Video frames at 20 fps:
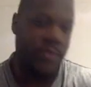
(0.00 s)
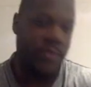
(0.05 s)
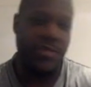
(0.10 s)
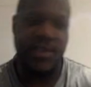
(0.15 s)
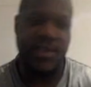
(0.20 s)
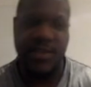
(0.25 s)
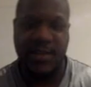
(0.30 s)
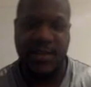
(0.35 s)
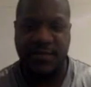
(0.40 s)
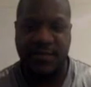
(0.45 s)
I've been
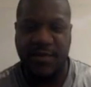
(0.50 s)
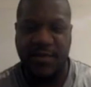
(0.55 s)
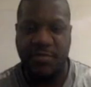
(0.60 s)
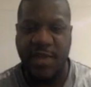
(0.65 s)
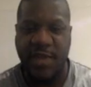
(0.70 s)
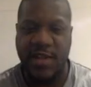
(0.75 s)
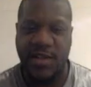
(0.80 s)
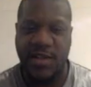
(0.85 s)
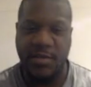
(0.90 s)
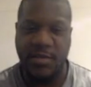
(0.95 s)
sick for the
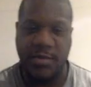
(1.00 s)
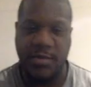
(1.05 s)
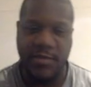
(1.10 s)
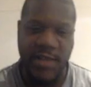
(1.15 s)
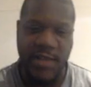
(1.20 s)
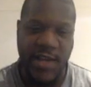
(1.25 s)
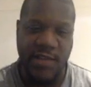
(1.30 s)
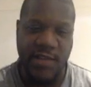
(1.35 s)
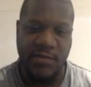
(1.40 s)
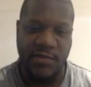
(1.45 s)
past couple of
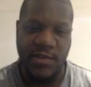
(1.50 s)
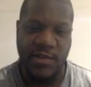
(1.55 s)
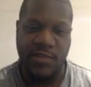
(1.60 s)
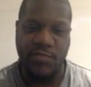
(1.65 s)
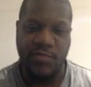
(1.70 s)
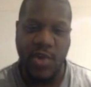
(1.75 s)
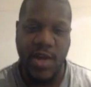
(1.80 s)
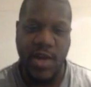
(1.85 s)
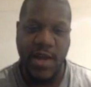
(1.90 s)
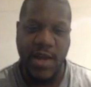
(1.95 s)
days, which is
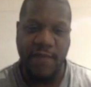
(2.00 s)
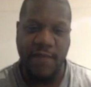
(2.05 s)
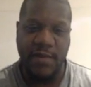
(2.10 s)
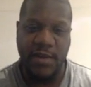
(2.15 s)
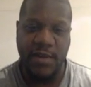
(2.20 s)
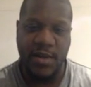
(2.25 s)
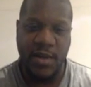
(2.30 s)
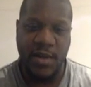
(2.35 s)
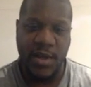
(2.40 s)
why I haven't